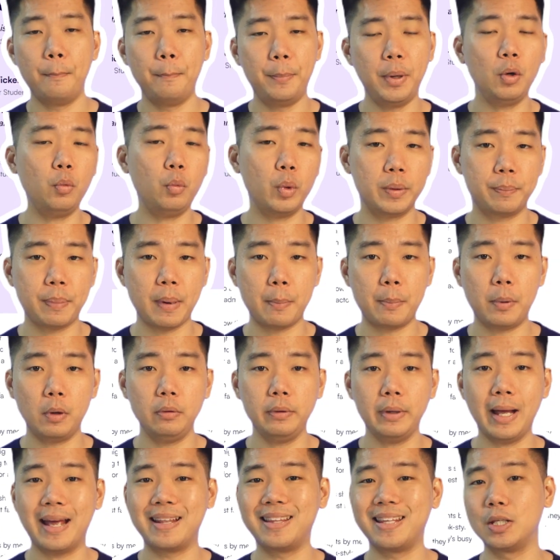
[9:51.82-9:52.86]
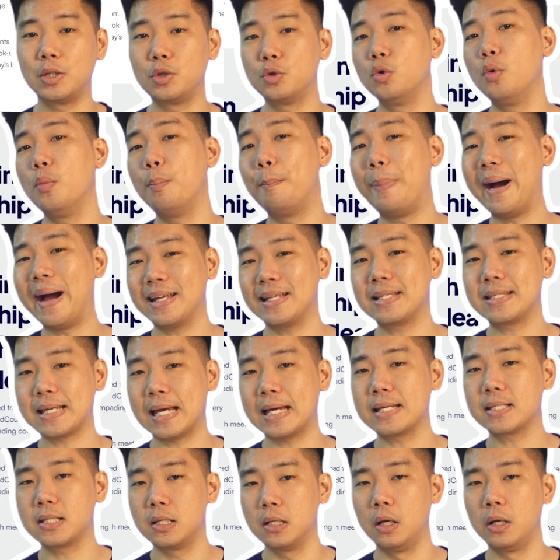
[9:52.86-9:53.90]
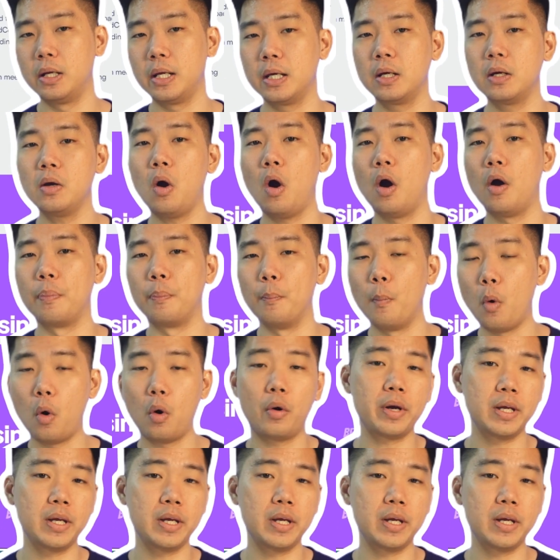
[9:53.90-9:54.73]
Built with Bubble, and they do bite-sized learning on more